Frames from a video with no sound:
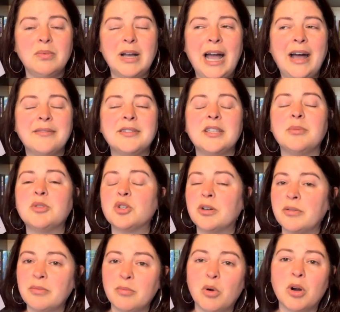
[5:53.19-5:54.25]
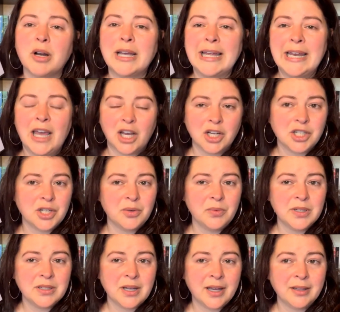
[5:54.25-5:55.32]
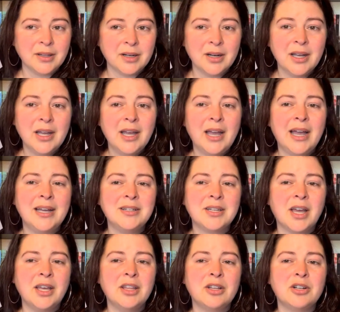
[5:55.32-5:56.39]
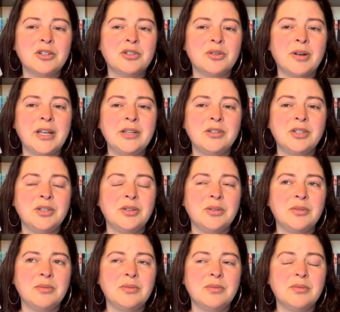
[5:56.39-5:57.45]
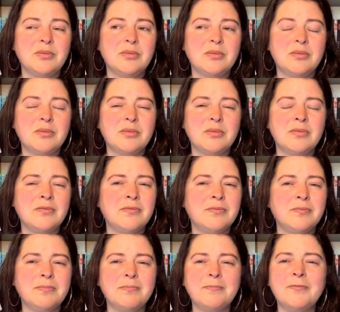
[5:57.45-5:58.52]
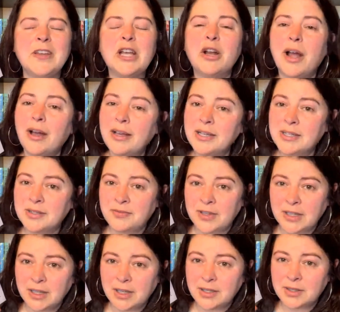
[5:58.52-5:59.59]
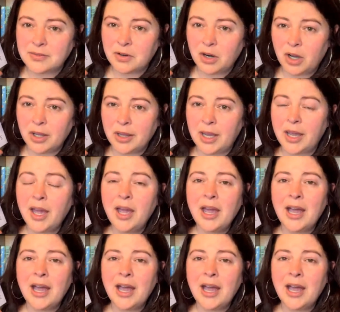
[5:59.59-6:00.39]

have some sort of more connection with Tyler, and Tyler trying to figure out his feelings for Holly,